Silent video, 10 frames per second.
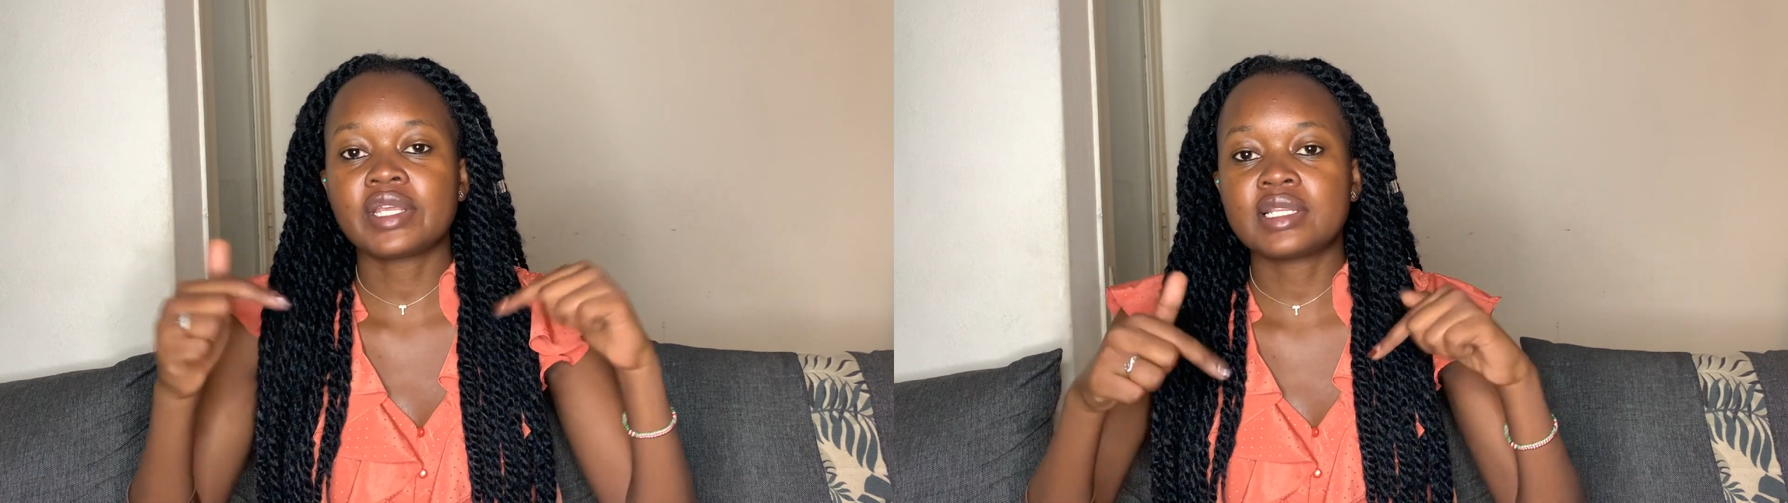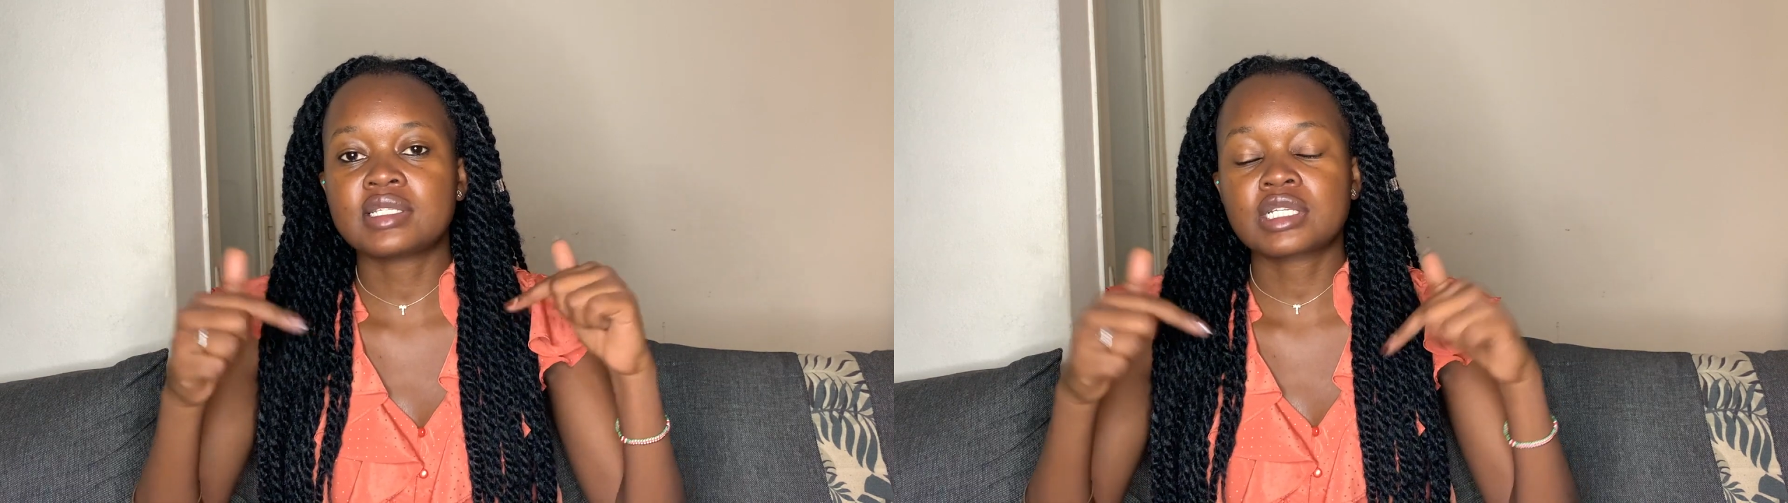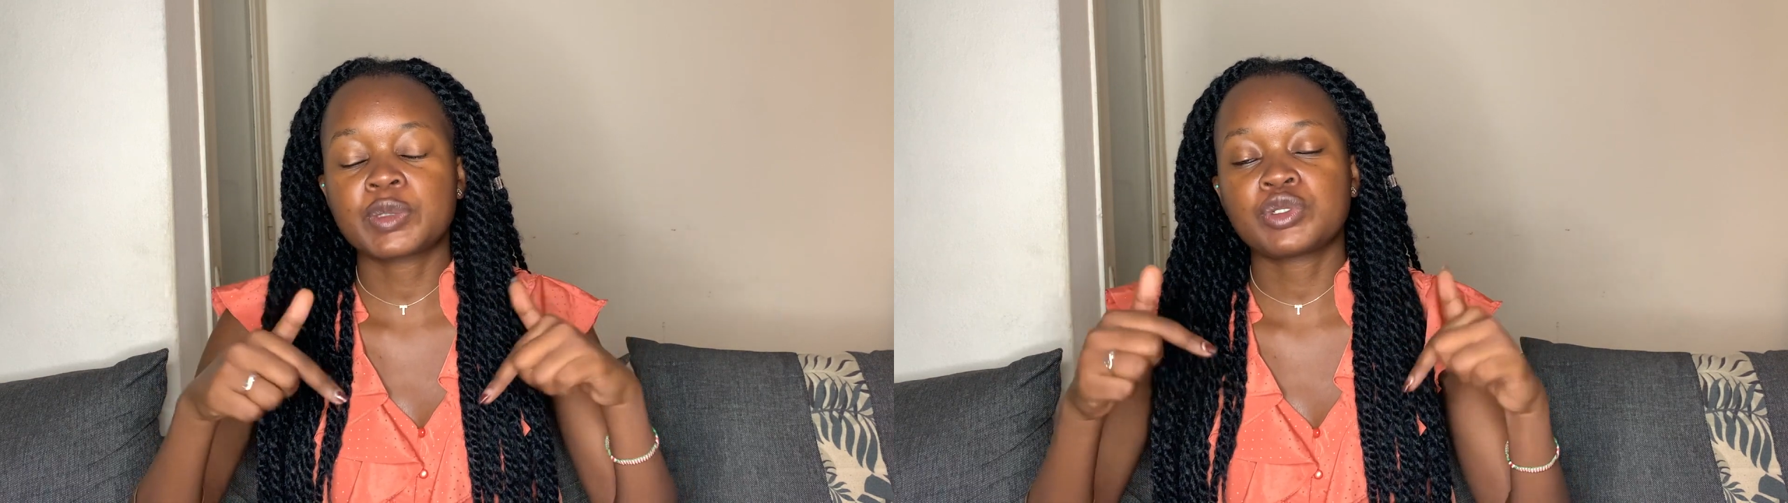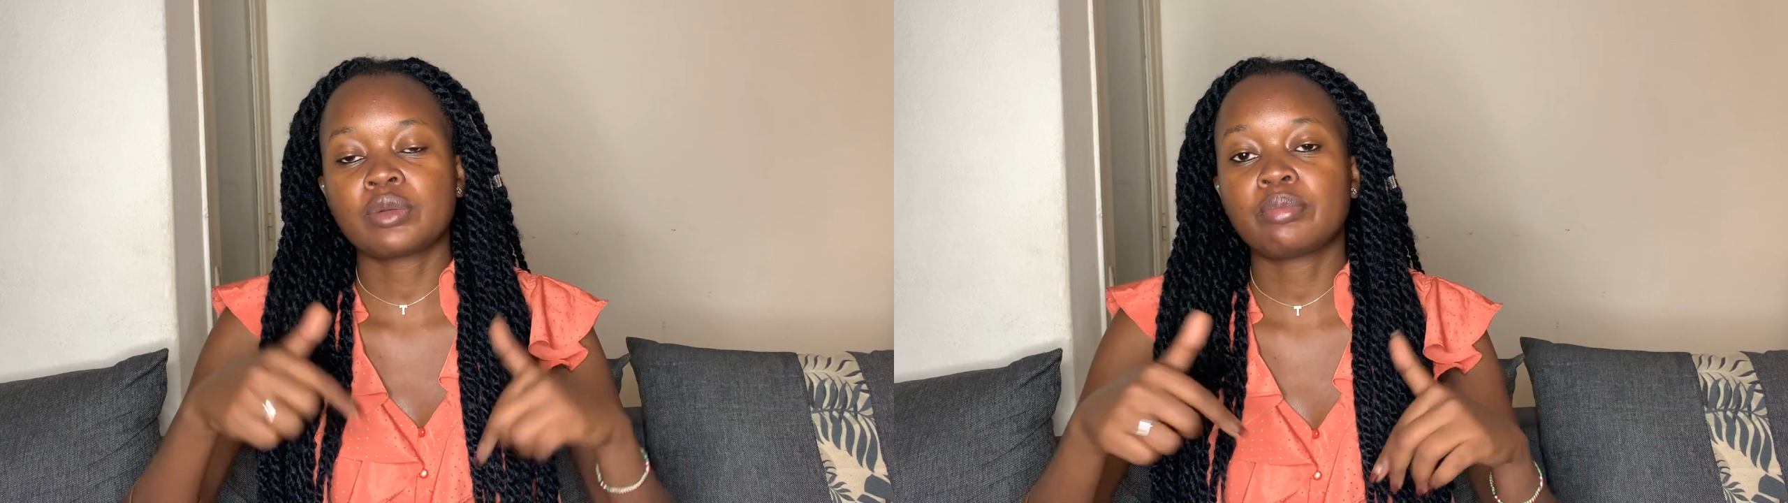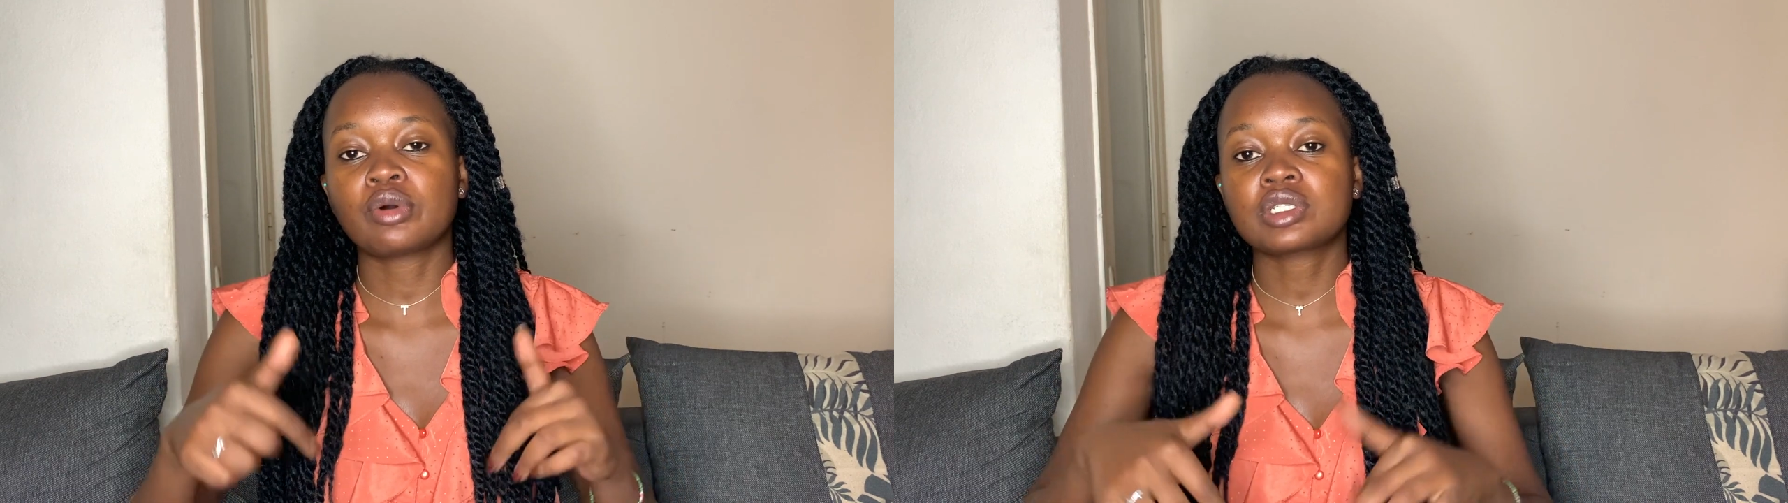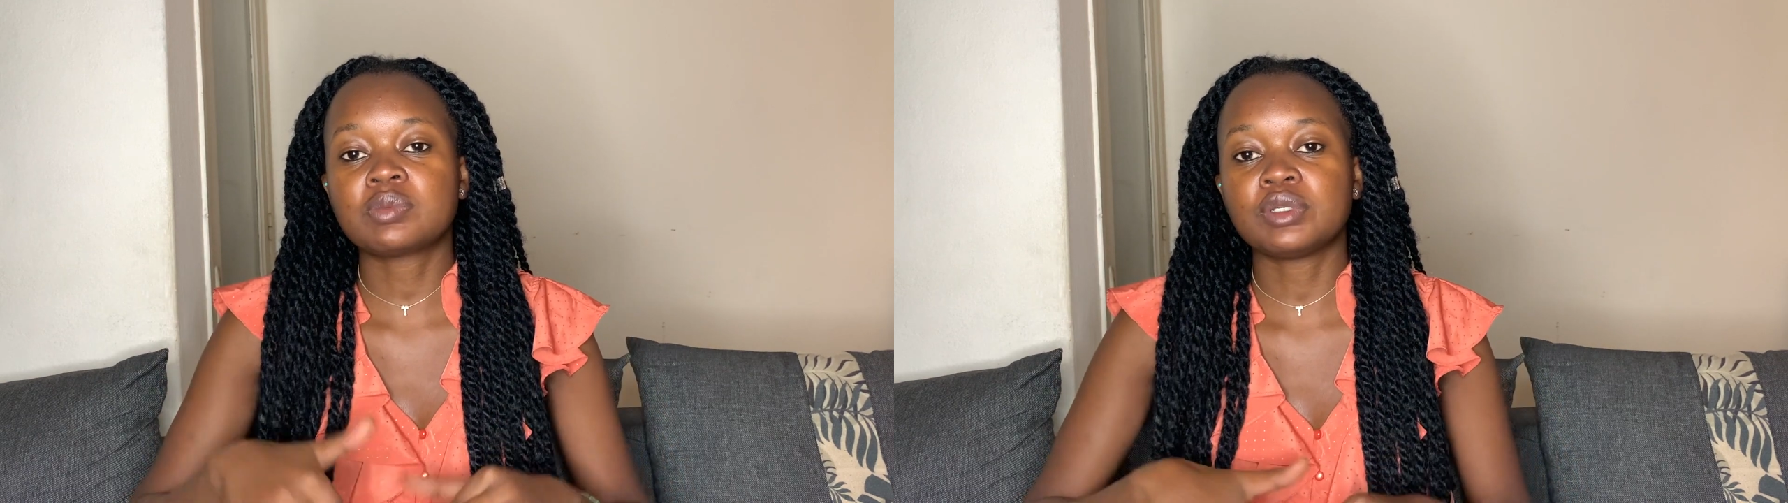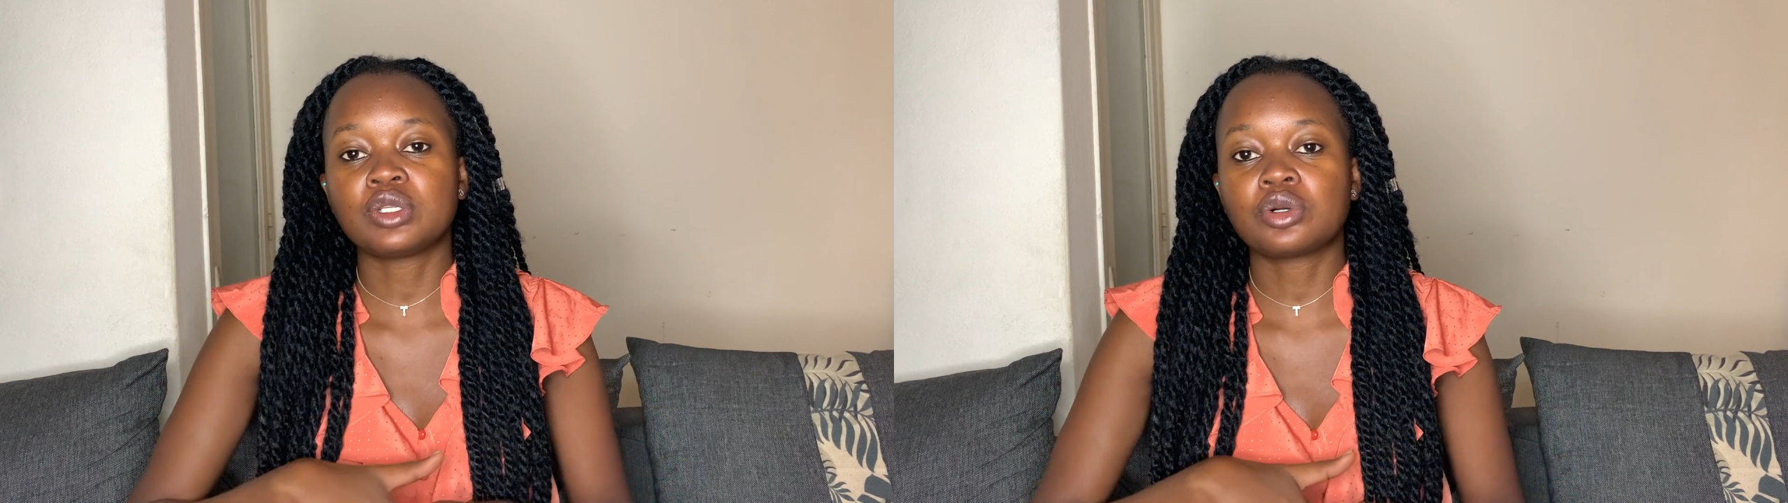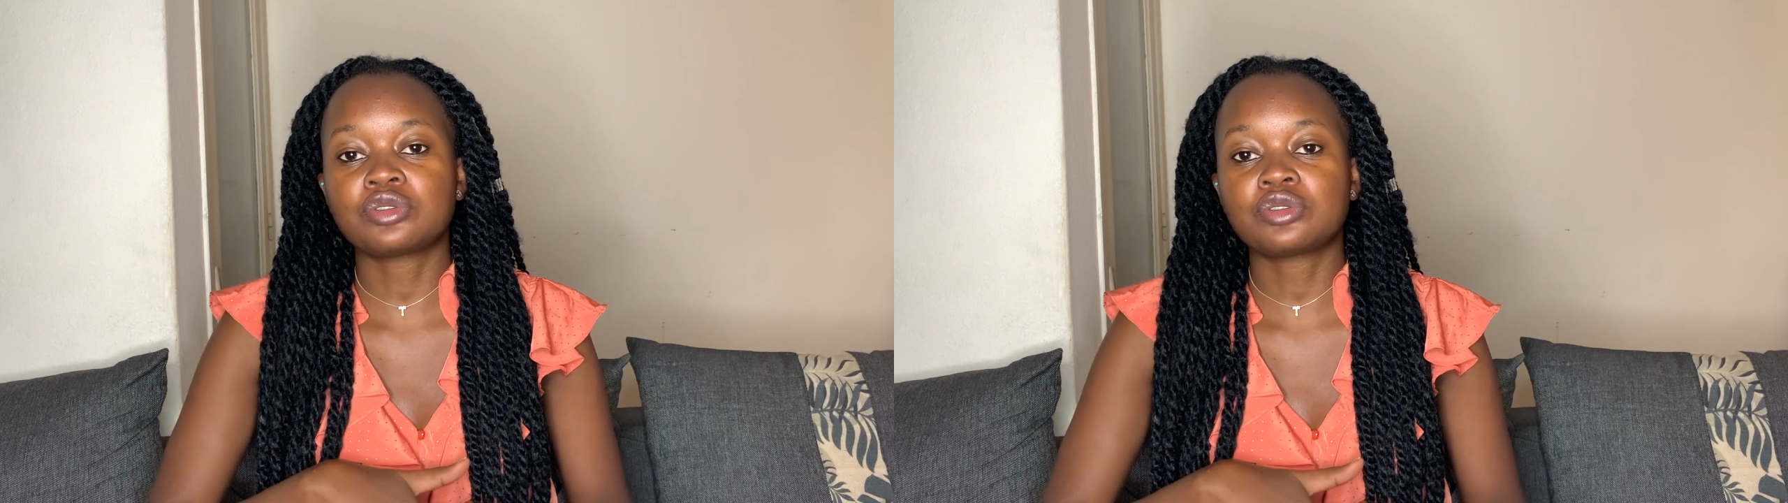description box below